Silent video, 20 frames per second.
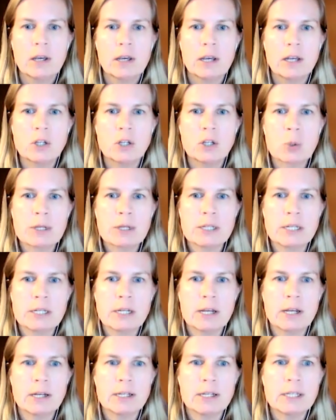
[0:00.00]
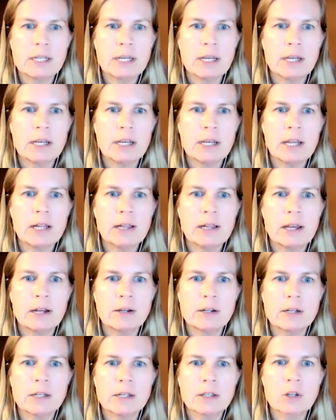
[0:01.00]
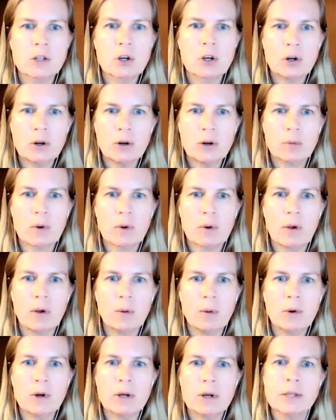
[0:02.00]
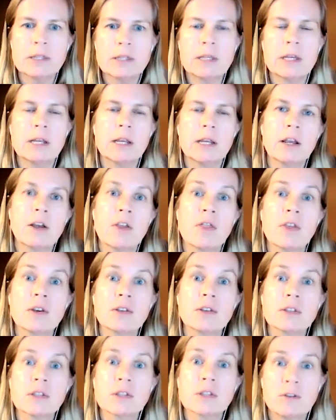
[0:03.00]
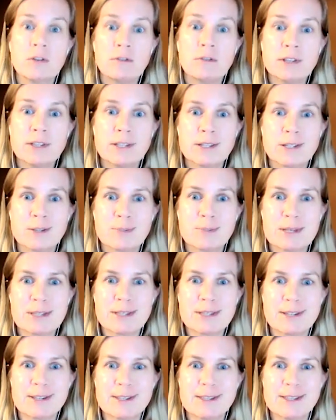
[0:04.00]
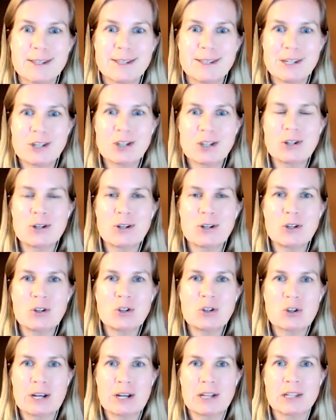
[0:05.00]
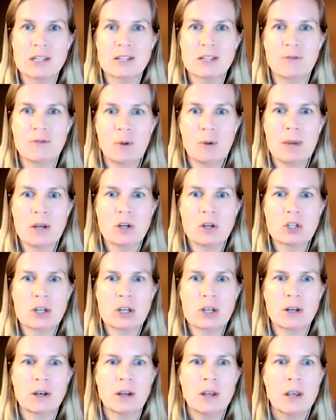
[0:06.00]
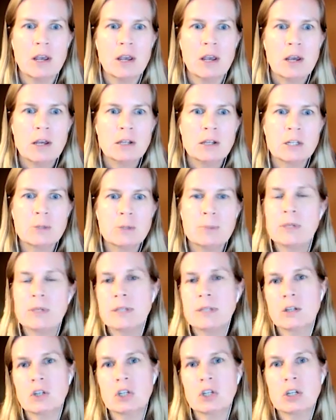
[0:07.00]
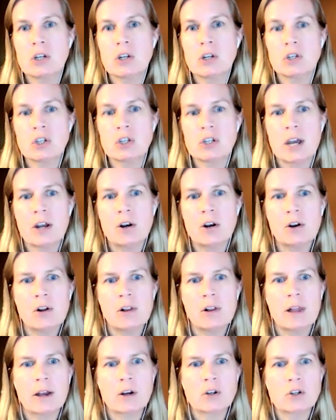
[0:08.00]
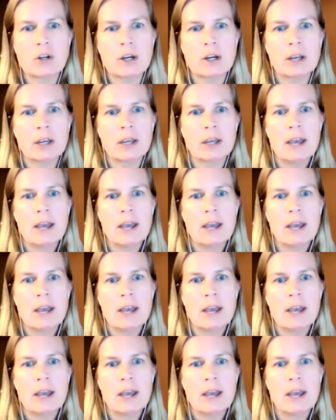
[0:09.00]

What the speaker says: In 2019, he landed his current role where he's leading the services business digital transformation to position Schneider Electric